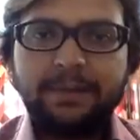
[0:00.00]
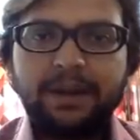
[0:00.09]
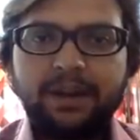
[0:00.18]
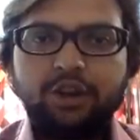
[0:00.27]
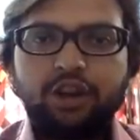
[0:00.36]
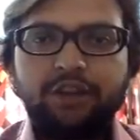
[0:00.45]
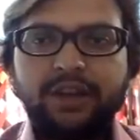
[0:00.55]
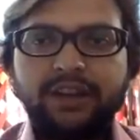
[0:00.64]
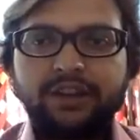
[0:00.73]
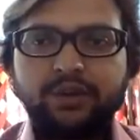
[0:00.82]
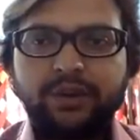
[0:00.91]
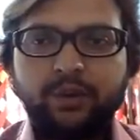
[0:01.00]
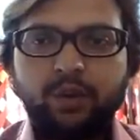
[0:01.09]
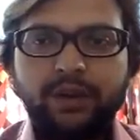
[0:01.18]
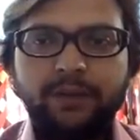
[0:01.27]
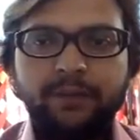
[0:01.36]
part of our unit
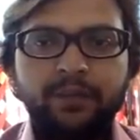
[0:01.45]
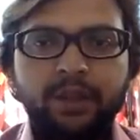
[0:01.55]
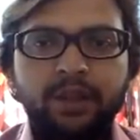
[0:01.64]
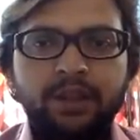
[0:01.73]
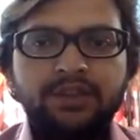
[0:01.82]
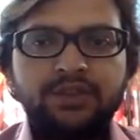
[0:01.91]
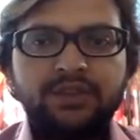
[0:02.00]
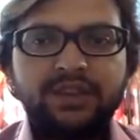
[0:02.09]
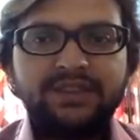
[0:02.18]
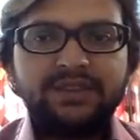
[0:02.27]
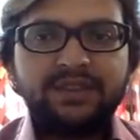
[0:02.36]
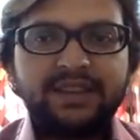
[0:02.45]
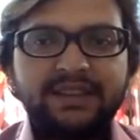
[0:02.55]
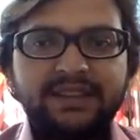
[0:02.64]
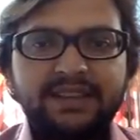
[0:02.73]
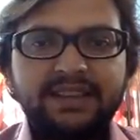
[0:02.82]
1. So as you can
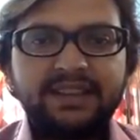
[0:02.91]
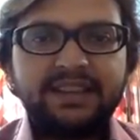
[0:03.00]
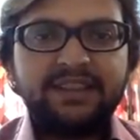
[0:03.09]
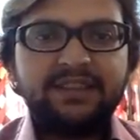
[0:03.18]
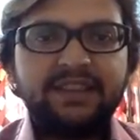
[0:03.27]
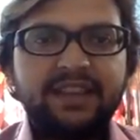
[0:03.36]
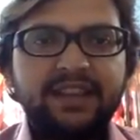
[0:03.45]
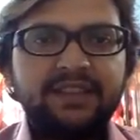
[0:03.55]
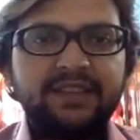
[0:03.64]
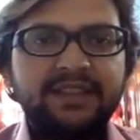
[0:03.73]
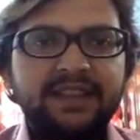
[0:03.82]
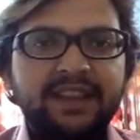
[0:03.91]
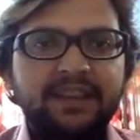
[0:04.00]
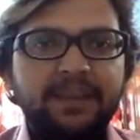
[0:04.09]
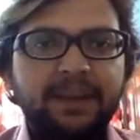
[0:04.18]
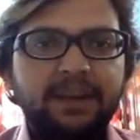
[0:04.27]
see here, we have
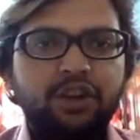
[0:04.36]
second part